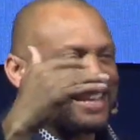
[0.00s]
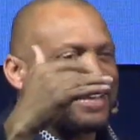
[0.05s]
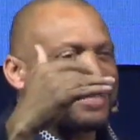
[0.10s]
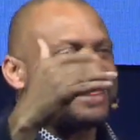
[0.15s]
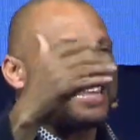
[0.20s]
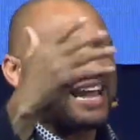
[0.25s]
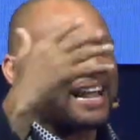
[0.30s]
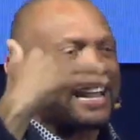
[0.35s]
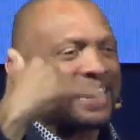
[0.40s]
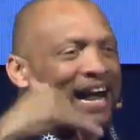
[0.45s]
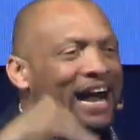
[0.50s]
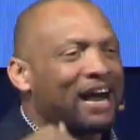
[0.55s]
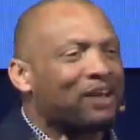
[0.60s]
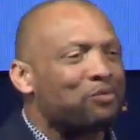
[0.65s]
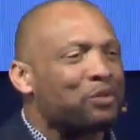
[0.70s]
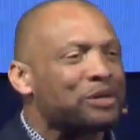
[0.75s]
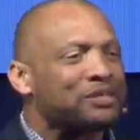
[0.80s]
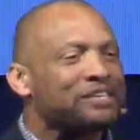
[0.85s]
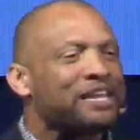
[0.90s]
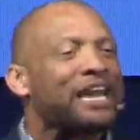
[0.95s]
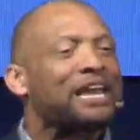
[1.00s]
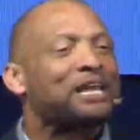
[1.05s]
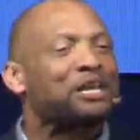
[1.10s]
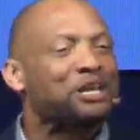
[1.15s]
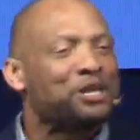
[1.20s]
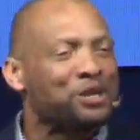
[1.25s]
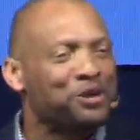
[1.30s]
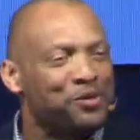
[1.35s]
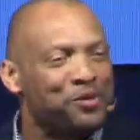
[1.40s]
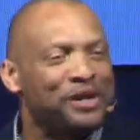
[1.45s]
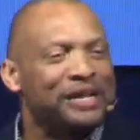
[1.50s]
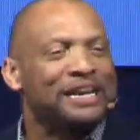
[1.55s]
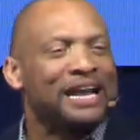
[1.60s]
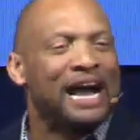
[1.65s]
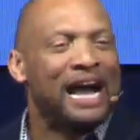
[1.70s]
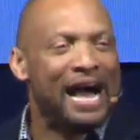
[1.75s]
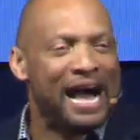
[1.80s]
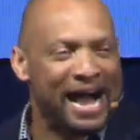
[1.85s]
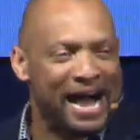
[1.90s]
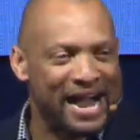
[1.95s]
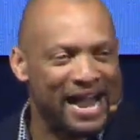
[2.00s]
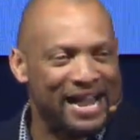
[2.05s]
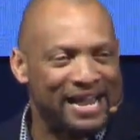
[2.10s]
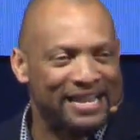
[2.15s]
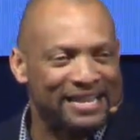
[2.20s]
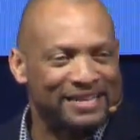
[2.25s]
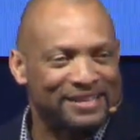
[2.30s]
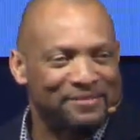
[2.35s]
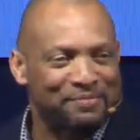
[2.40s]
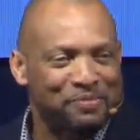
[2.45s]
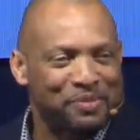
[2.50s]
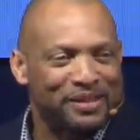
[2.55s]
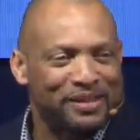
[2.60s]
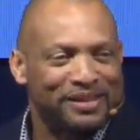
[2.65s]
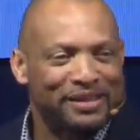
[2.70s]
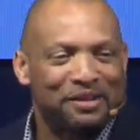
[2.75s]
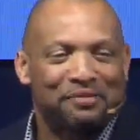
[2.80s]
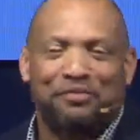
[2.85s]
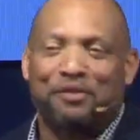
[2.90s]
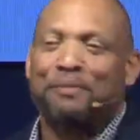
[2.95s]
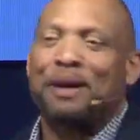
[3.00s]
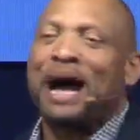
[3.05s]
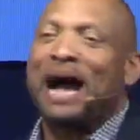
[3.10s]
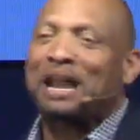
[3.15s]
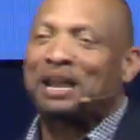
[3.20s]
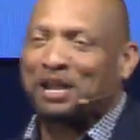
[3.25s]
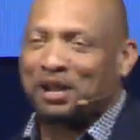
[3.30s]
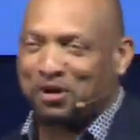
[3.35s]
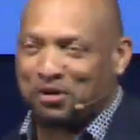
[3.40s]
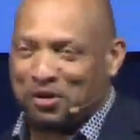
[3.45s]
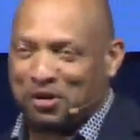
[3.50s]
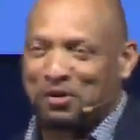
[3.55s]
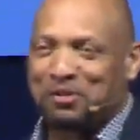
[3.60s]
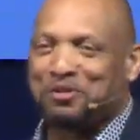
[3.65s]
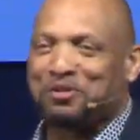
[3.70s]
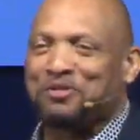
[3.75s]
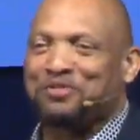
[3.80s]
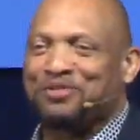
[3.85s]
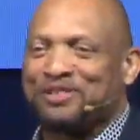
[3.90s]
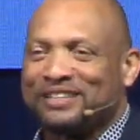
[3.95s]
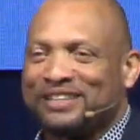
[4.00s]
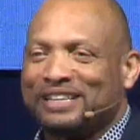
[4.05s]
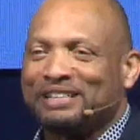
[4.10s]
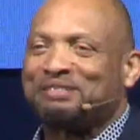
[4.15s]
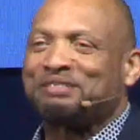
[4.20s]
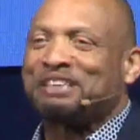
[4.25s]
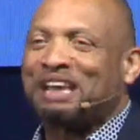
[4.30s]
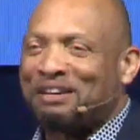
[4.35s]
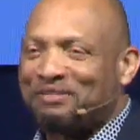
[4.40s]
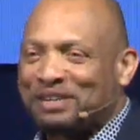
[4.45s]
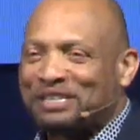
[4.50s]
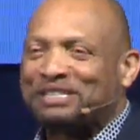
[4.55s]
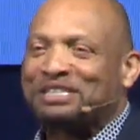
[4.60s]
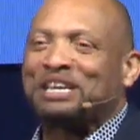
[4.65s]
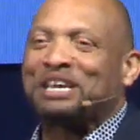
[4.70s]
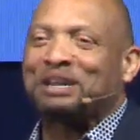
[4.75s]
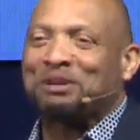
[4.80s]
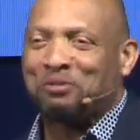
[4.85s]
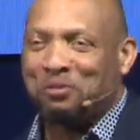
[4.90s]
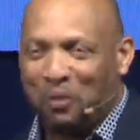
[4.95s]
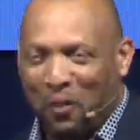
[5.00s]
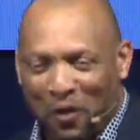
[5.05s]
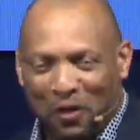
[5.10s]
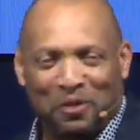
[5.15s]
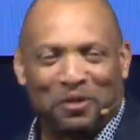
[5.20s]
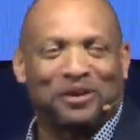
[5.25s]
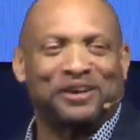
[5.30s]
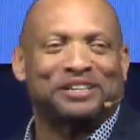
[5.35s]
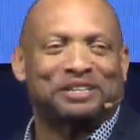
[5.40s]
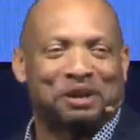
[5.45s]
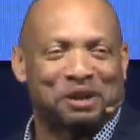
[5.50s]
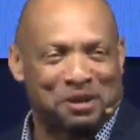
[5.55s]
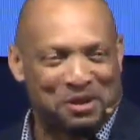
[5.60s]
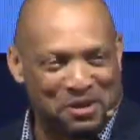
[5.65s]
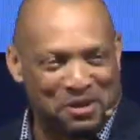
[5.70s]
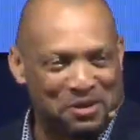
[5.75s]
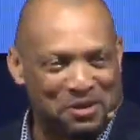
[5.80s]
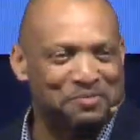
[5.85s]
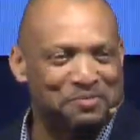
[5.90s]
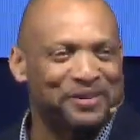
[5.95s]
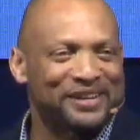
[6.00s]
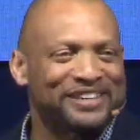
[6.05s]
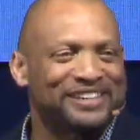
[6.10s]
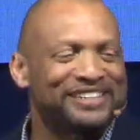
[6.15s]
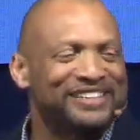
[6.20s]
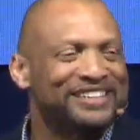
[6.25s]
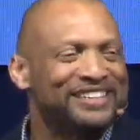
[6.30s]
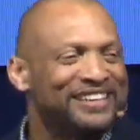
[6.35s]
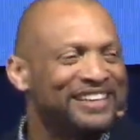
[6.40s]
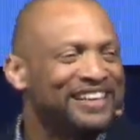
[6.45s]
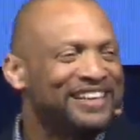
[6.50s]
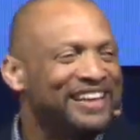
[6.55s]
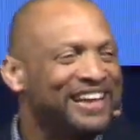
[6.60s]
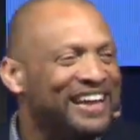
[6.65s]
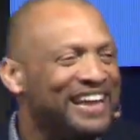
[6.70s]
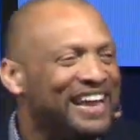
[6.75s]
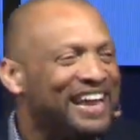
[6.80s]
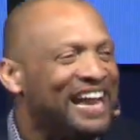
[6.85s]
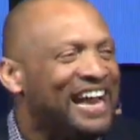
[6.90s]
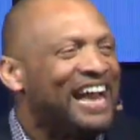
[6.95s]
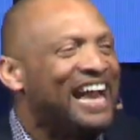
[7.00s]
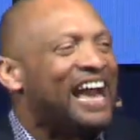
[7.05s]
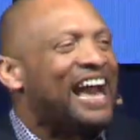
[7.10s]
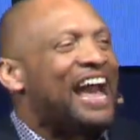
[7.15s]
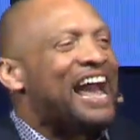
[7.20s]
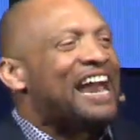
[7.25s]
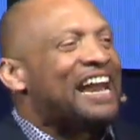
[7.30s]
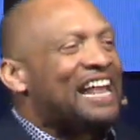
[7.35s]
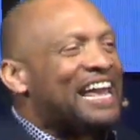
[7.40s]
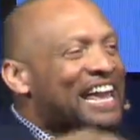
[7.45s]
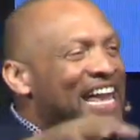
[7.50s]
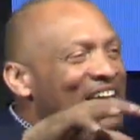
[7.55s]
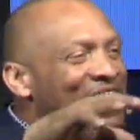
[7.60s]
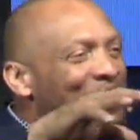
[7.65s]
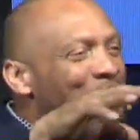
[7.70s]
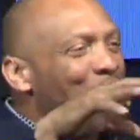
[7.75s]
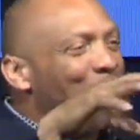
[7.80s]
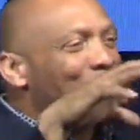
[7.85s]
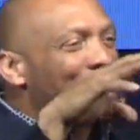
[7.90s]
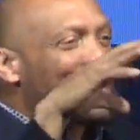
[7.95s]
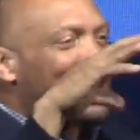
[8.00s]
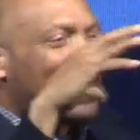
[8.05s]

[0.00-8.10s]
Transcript: that God would take you and I from Holly Grove, 17 Ward. You heard me? And He would